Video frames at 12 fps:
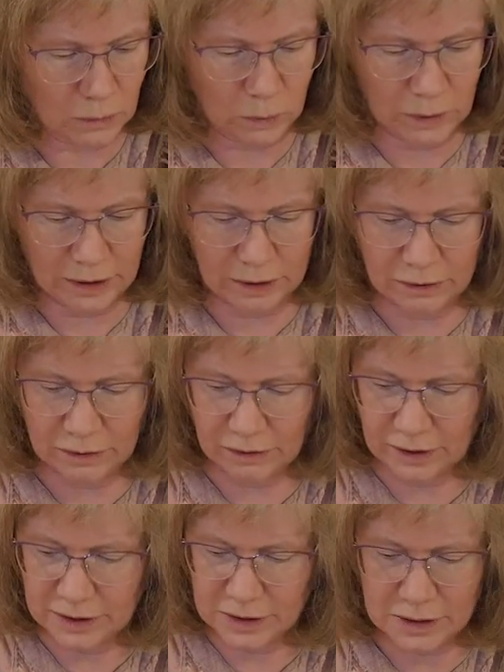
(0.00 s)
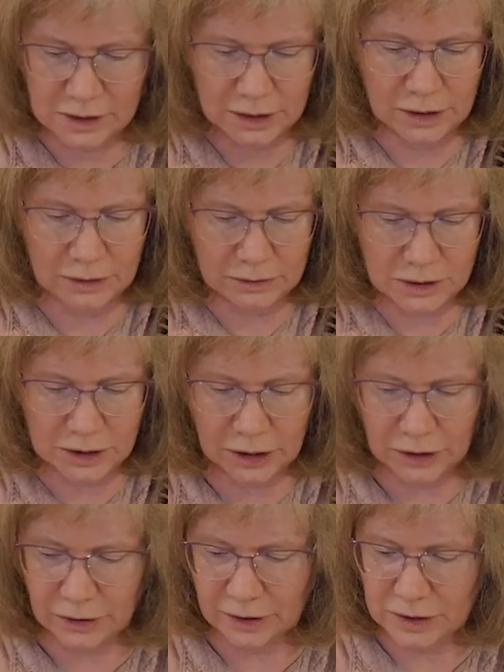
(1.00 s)
with this to
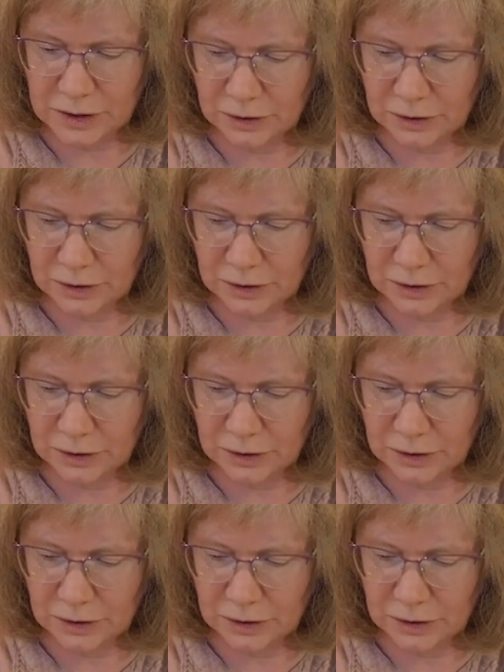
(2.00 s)
secure this